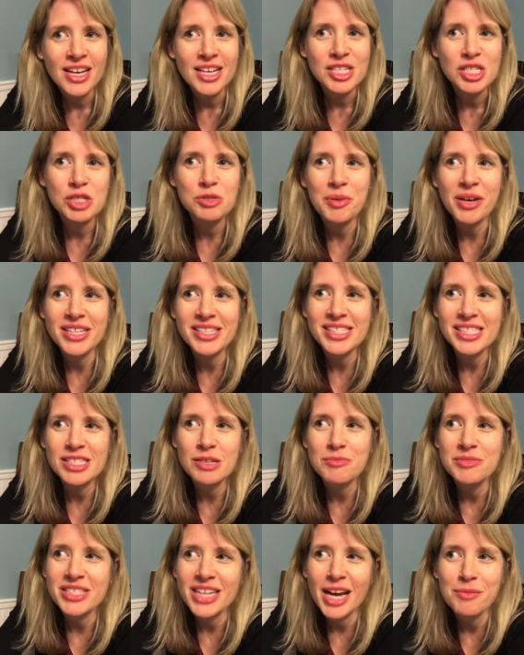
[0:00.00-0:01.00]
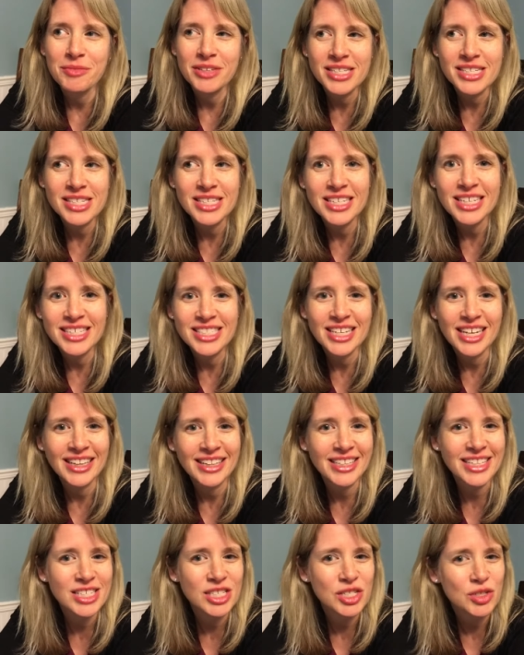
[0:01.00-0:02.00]
Spend some time listening to
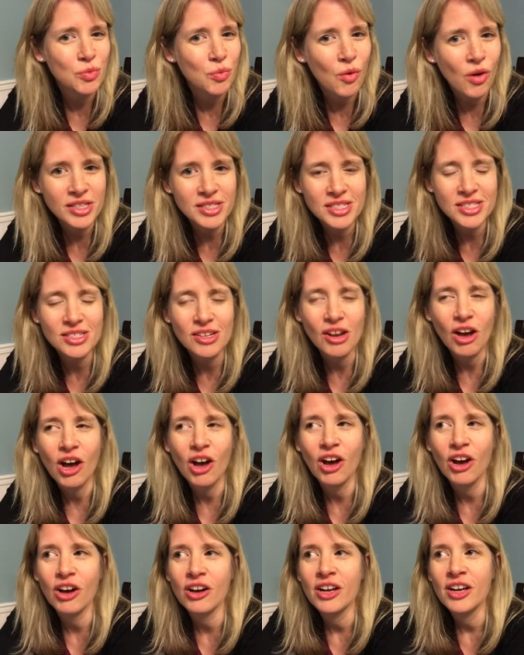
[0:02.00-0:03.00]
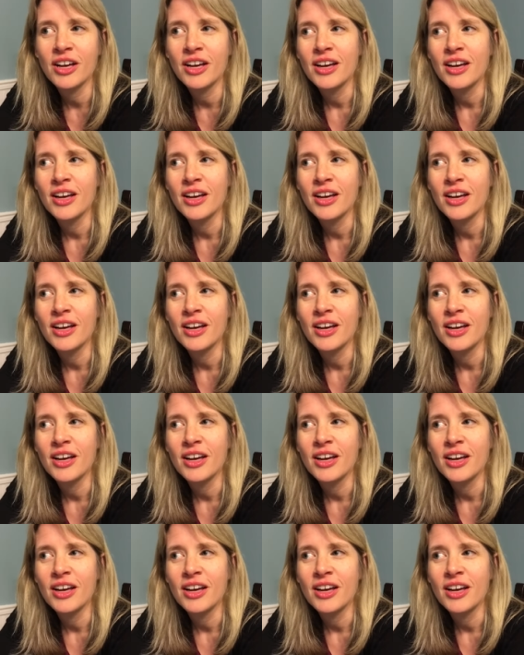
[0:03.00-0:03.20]
at least one song,